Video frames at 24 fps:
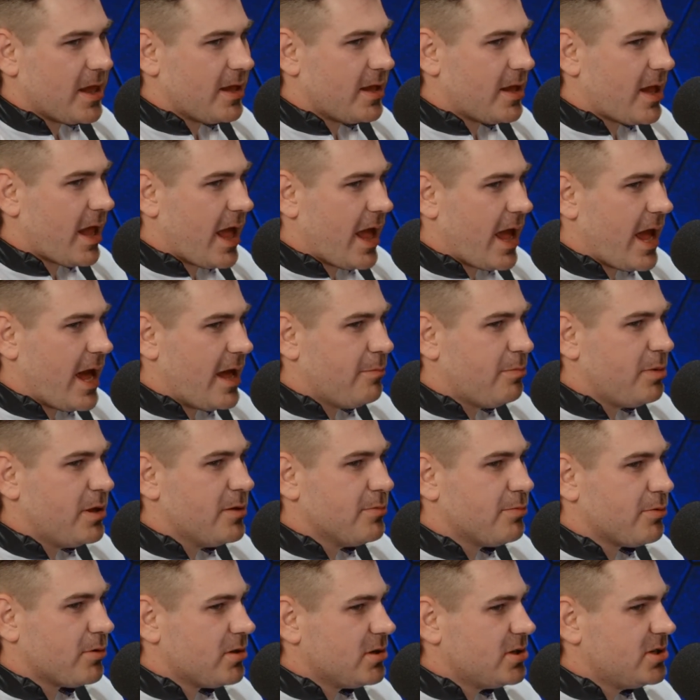Had
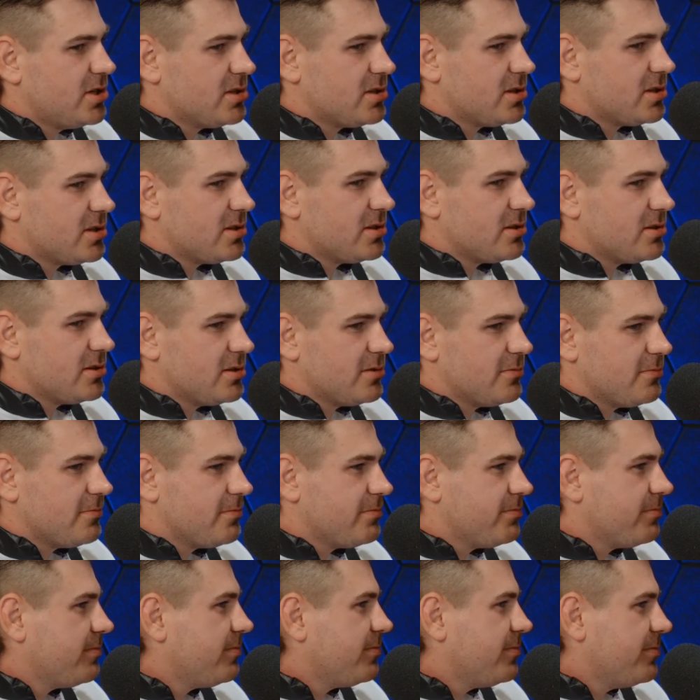people just
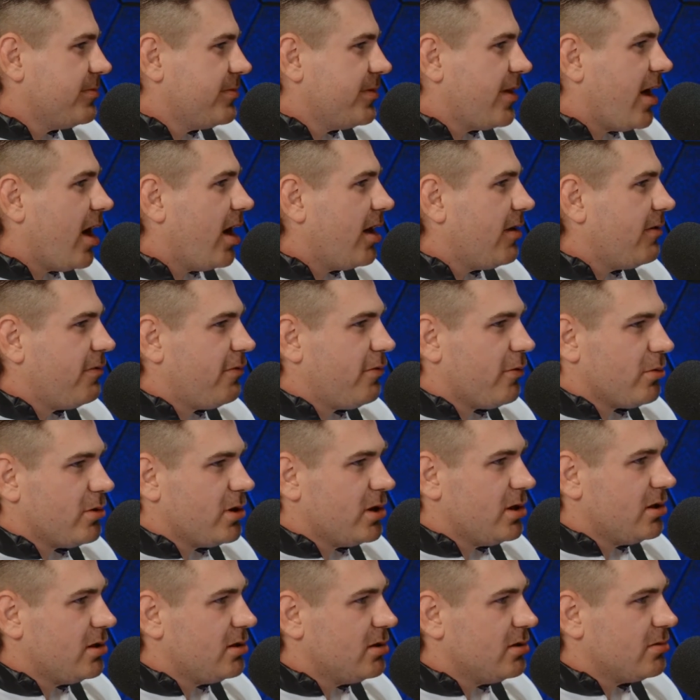not
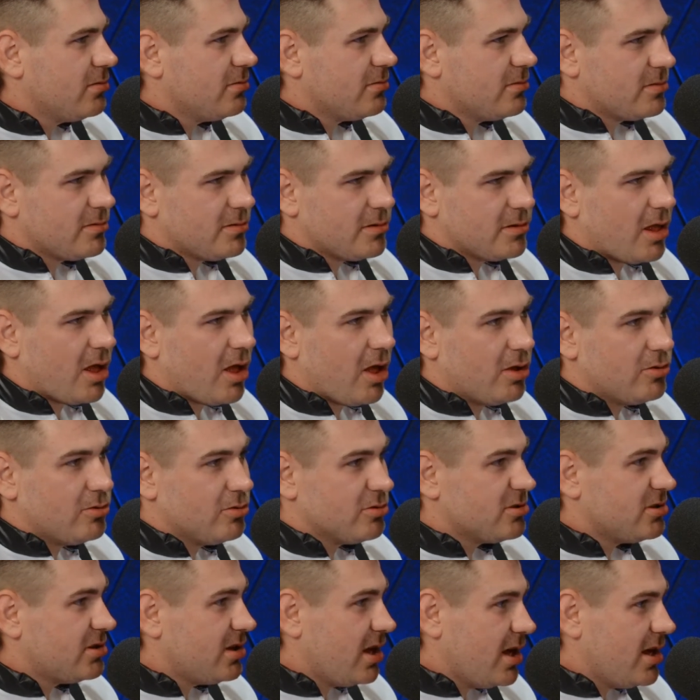fully
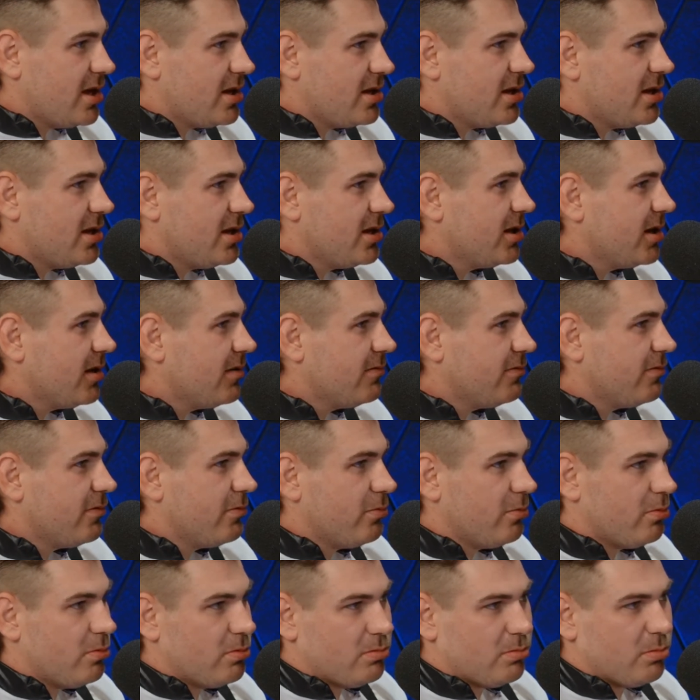understanding of
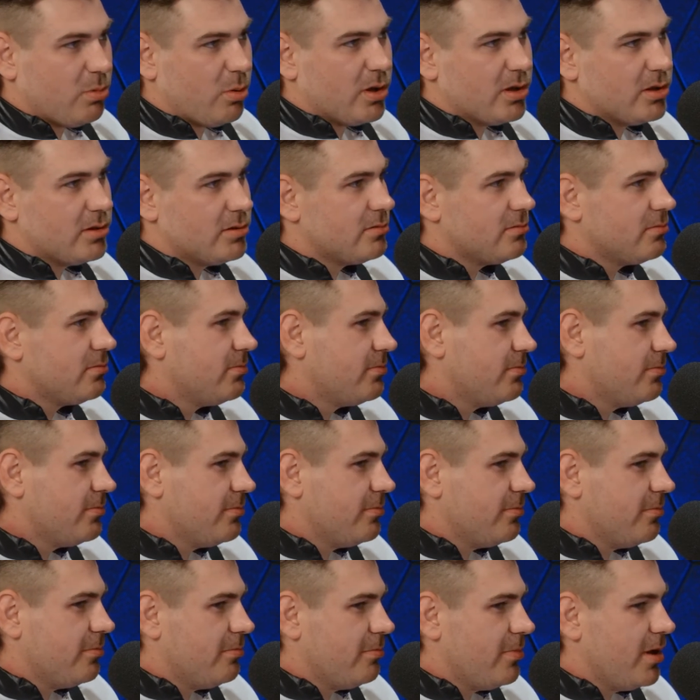what
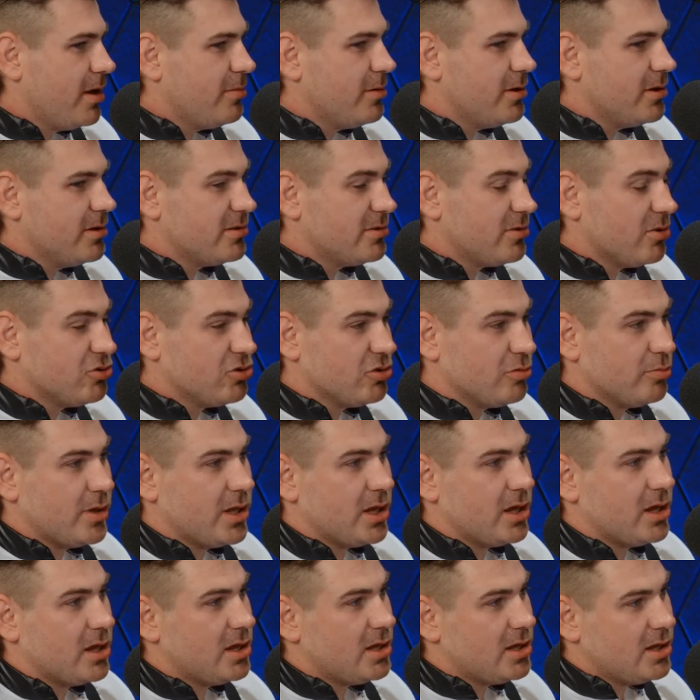maybe social
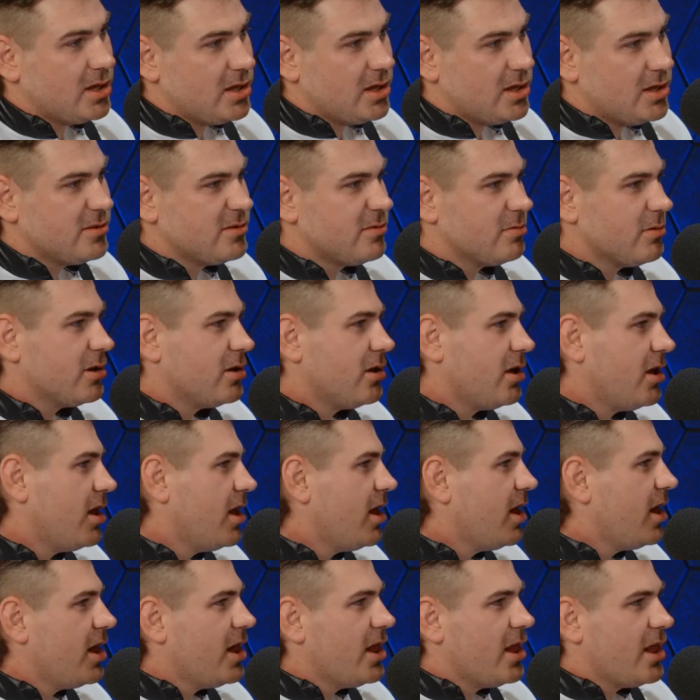media is. Where
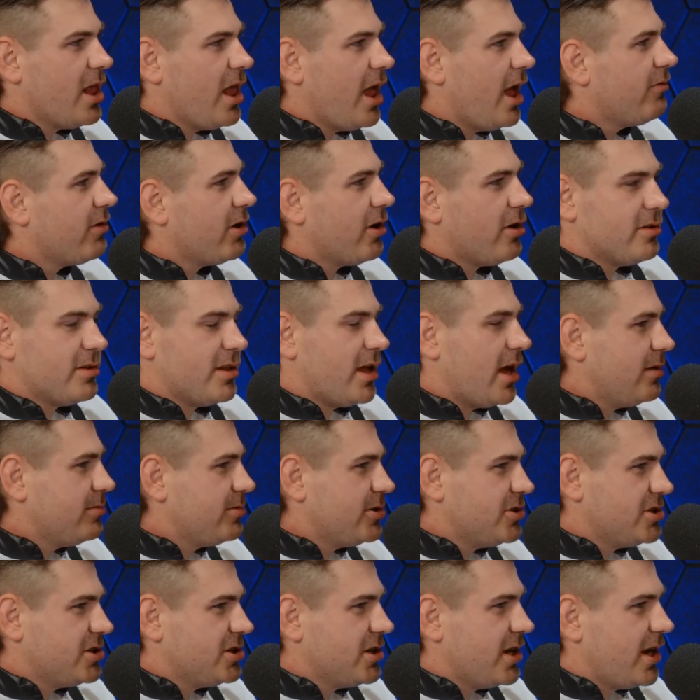I've had all types
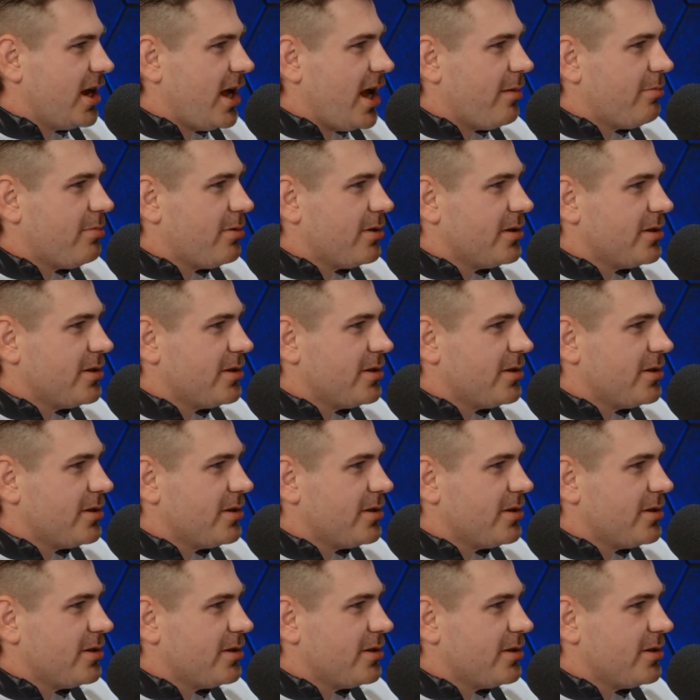of shit happen. Like